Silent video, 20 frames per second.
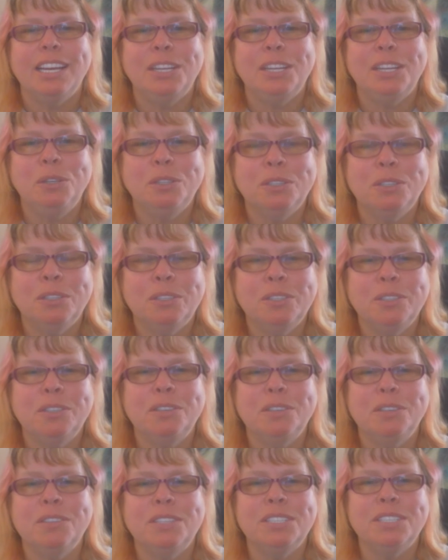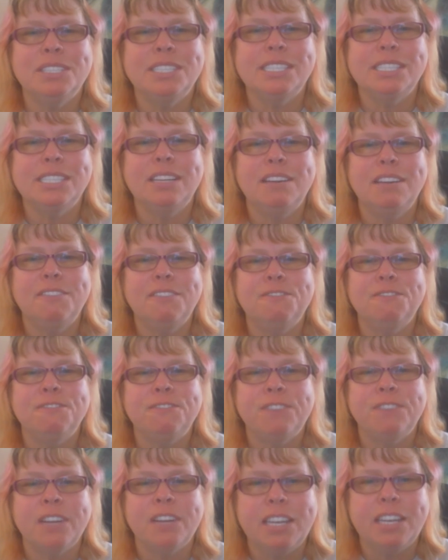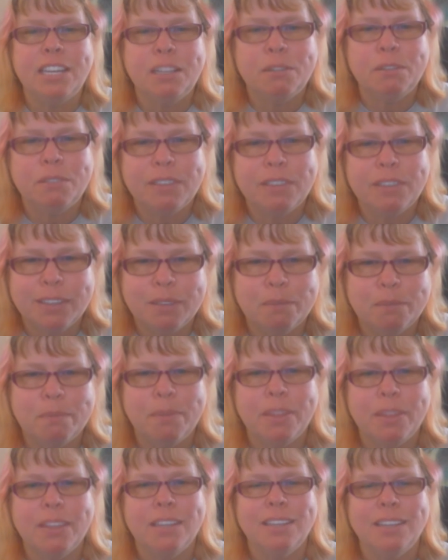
and you can learn to, instead of fighting with them,